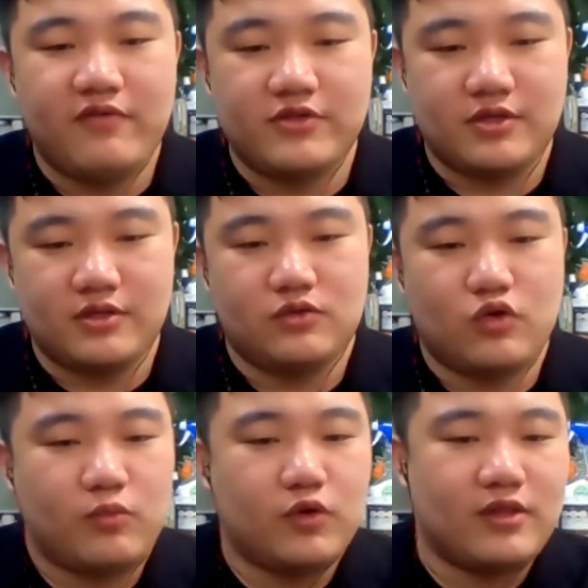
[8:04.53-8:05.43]

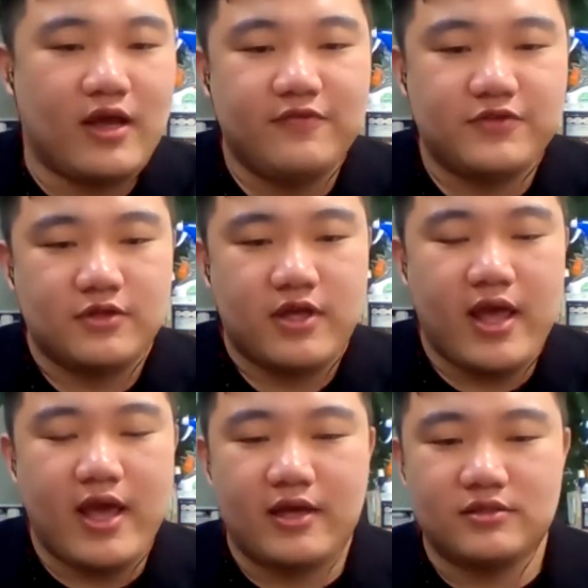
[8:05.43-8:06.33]
privacy in normal lives,